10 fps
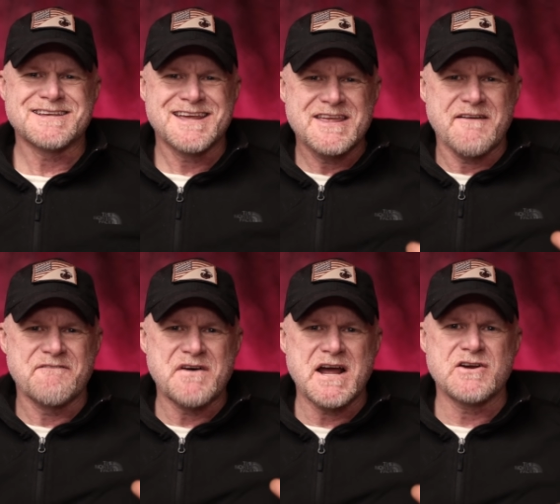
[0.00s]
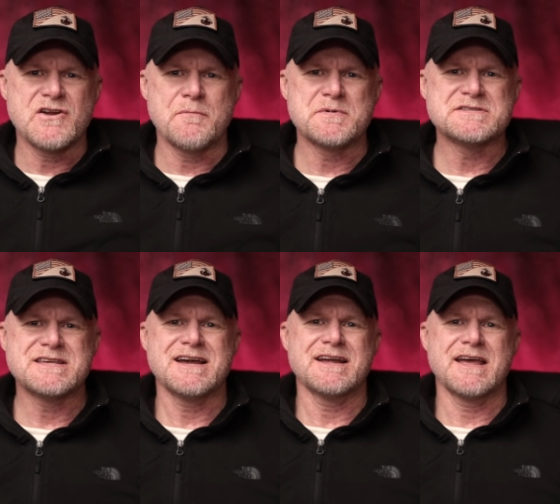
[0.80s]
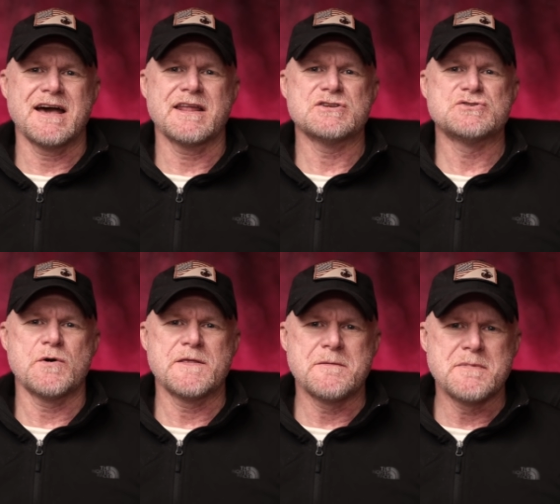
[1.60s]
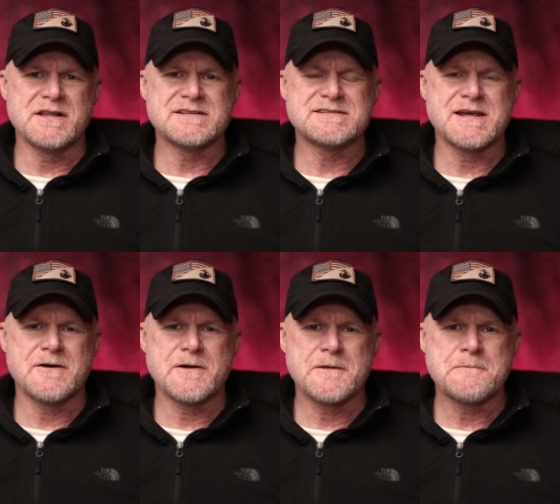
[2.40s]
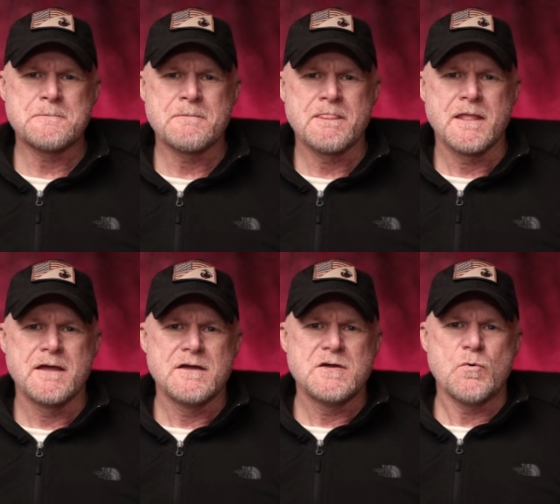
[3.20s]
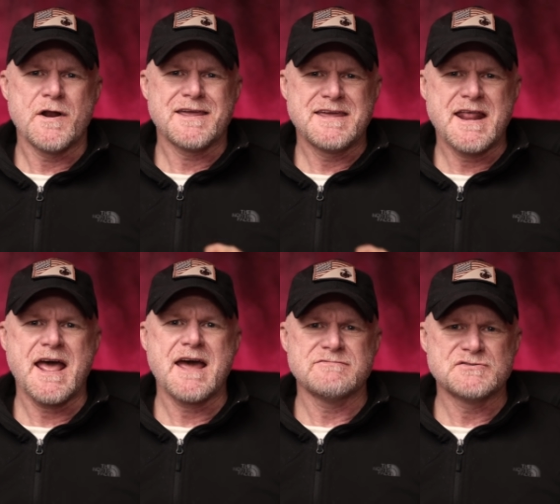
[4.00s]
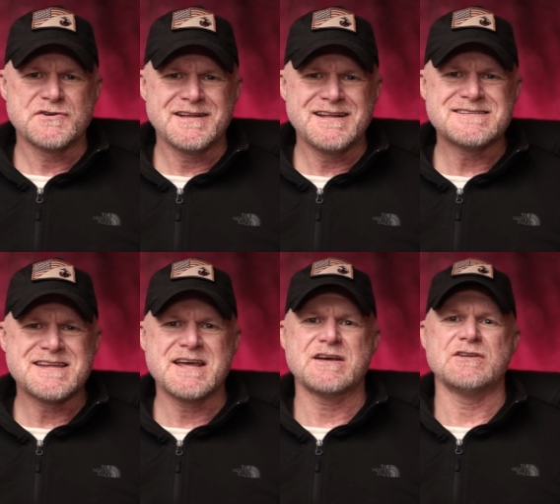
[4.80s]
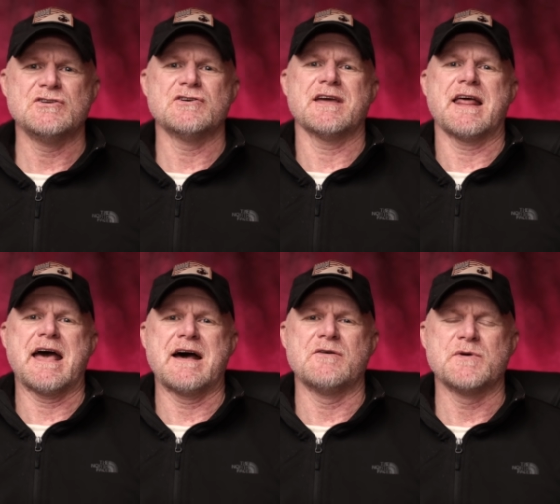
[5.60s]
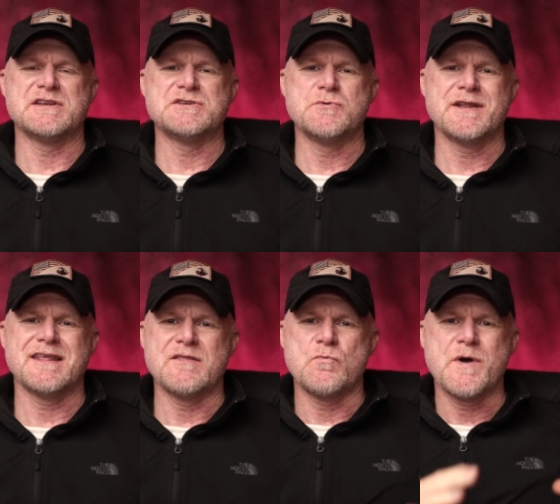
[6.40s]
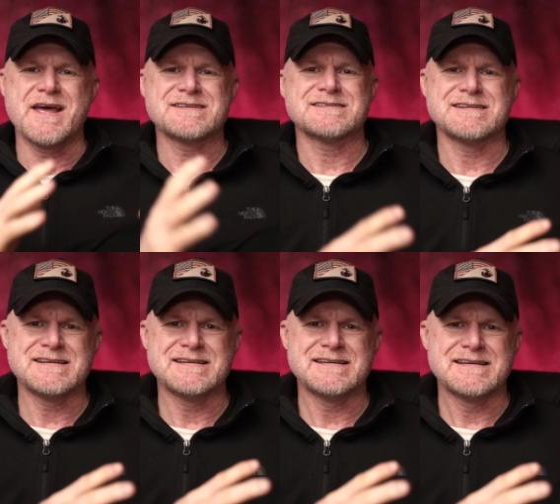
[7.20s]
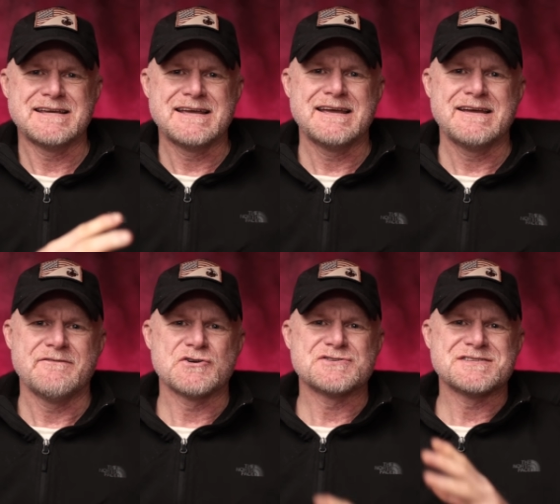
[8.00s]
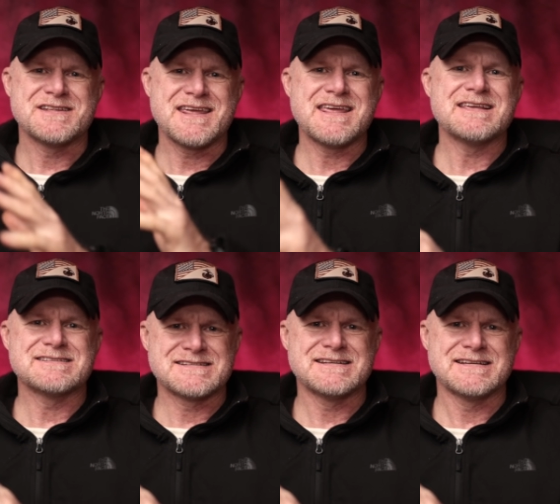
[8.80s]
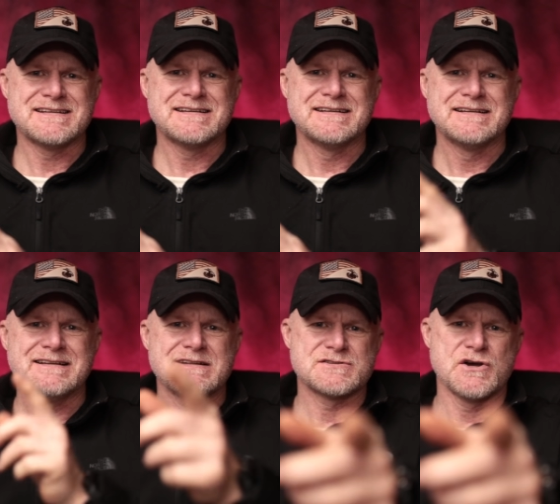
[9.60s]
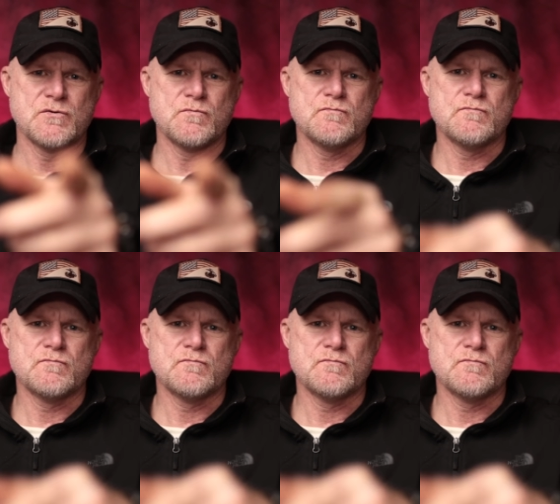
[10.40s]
They get you fired up as a young guy to join the military. Want to get after it? Let's take a look at how we do it in the West versus the East. Let's go.